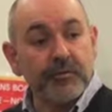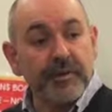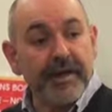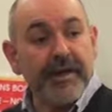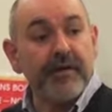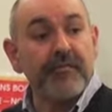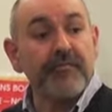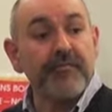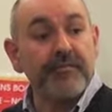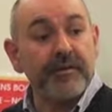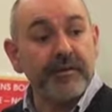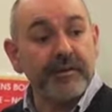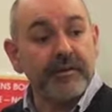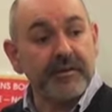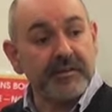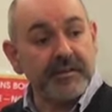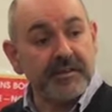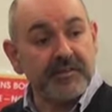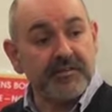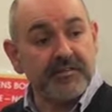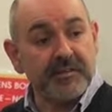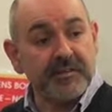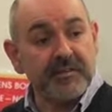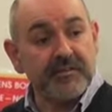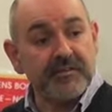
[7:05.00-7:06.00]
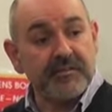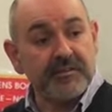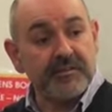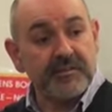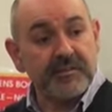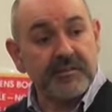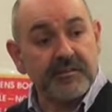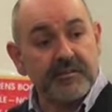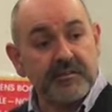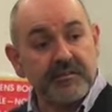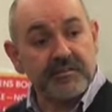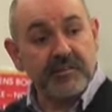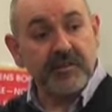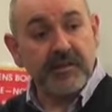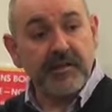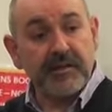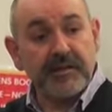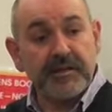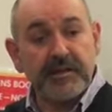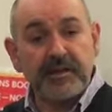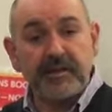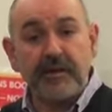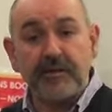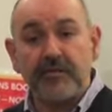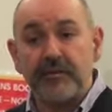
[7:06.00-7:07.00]
called Alpha exists that
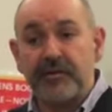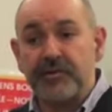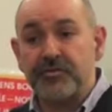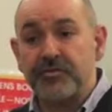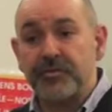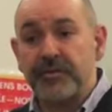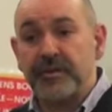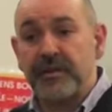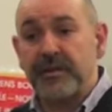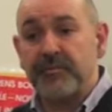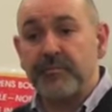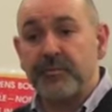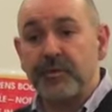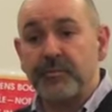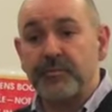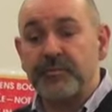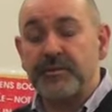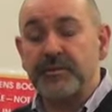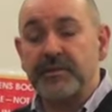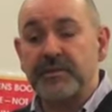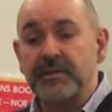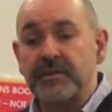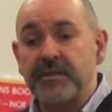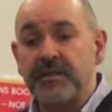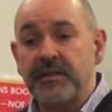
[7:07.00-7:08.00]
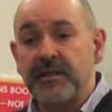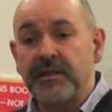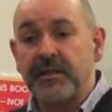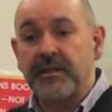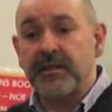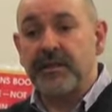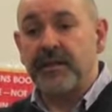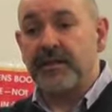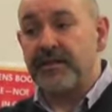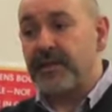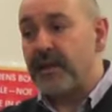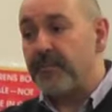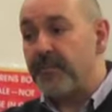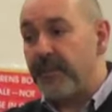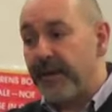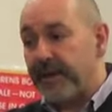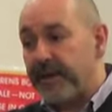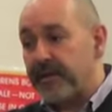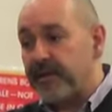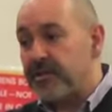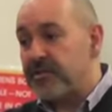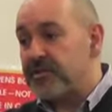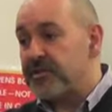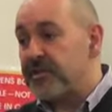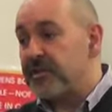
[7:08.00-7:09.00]
started in Holy Trinity Brompton, and they
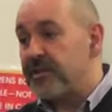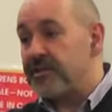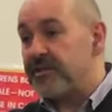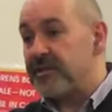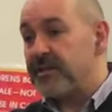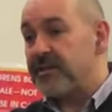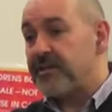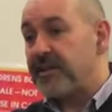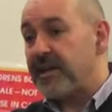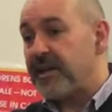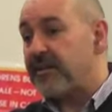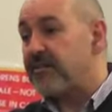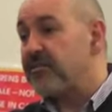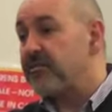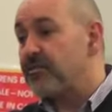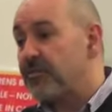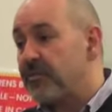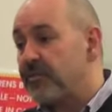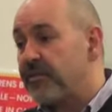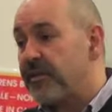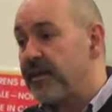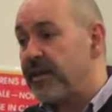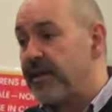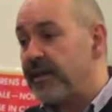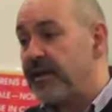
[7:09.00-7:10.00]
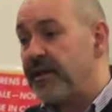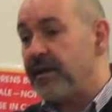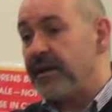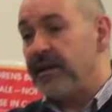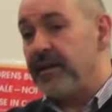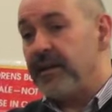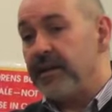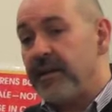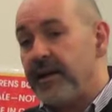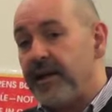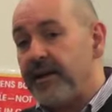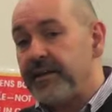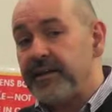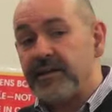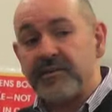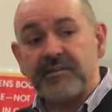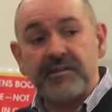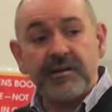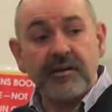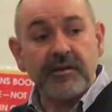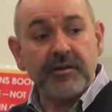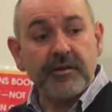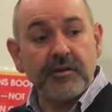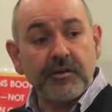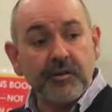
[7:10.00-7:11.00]
packaged it and did that sort of thing, and it's
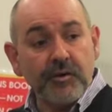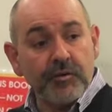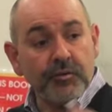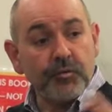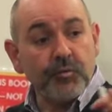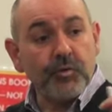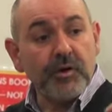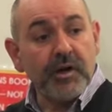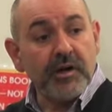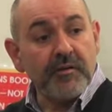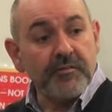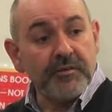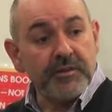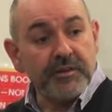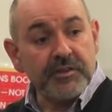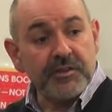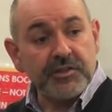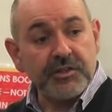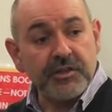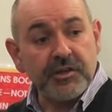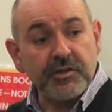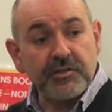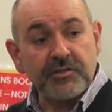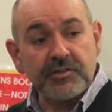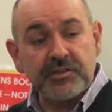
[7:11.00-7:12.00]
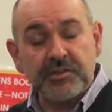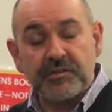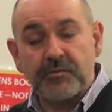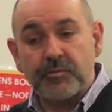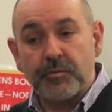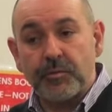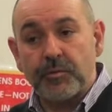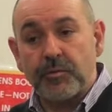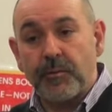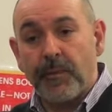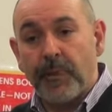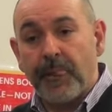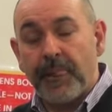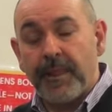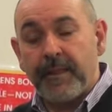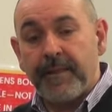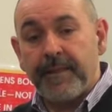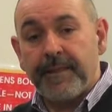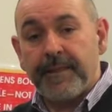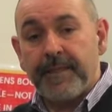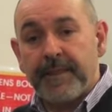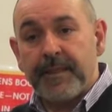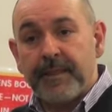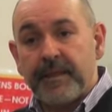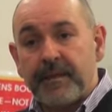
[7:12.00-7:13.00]
kind of gone all over the churches. Well,
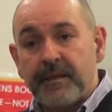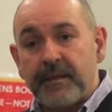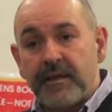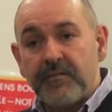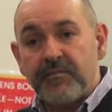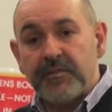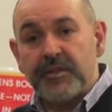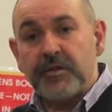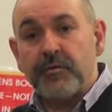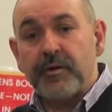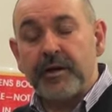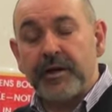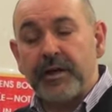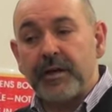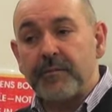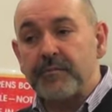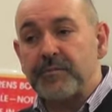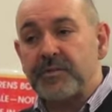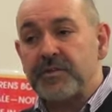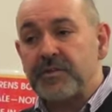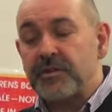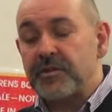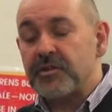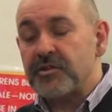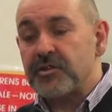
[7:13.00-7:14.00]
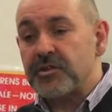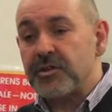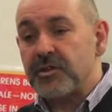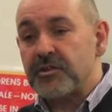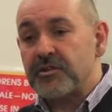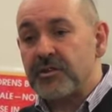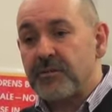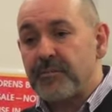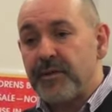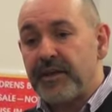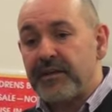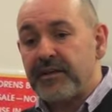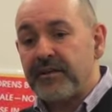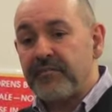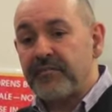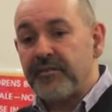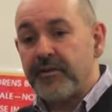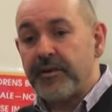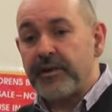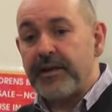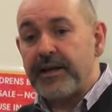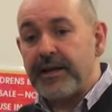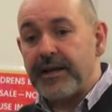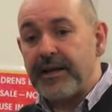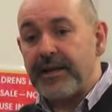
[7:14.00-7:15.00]
even though I come to this church, I made it
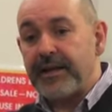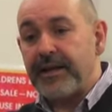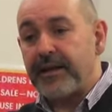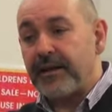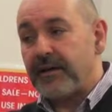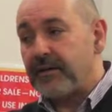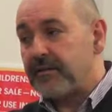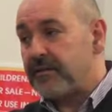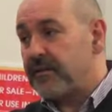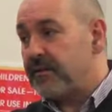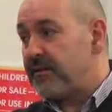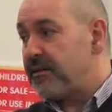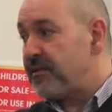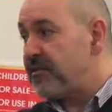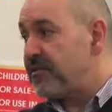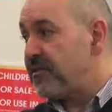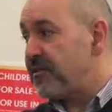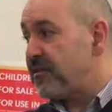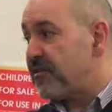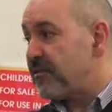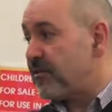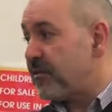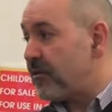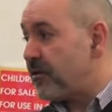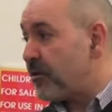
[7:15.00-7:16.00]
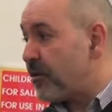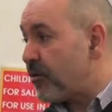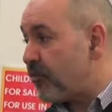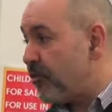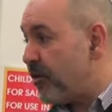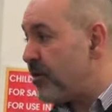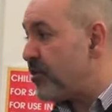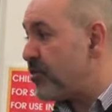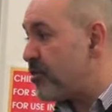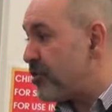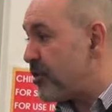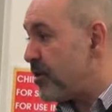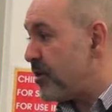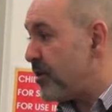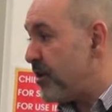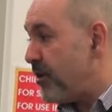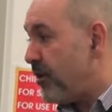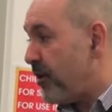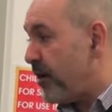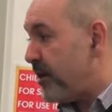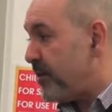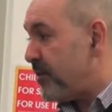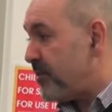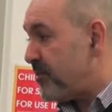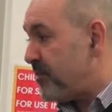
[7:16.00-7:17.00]
very clear that this isn't a Christian
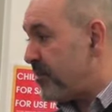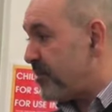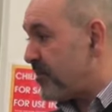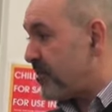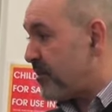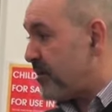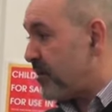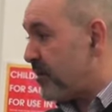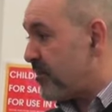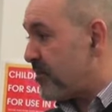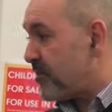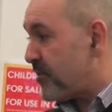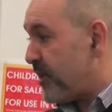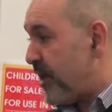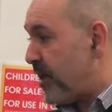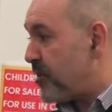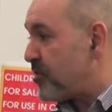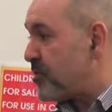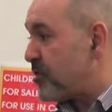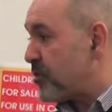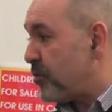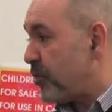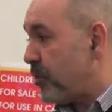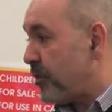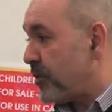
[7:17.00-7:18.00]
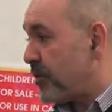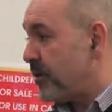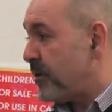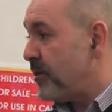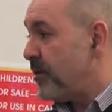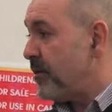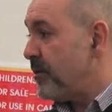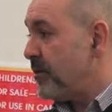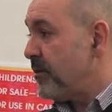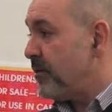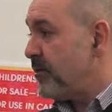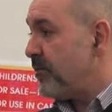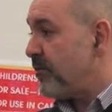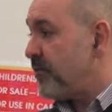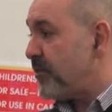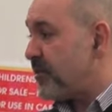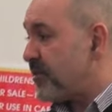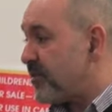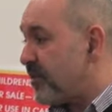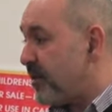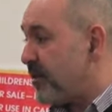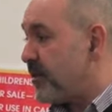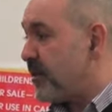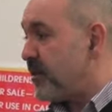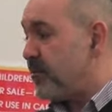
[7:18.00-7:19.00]
night, this isn't a snatch squad for
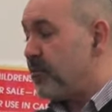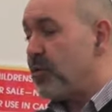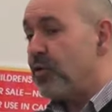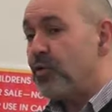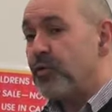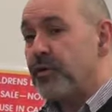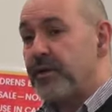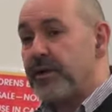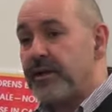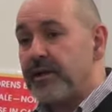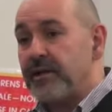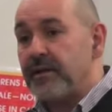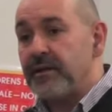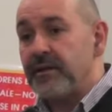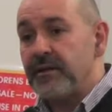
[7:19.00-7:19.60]
Sunday morning.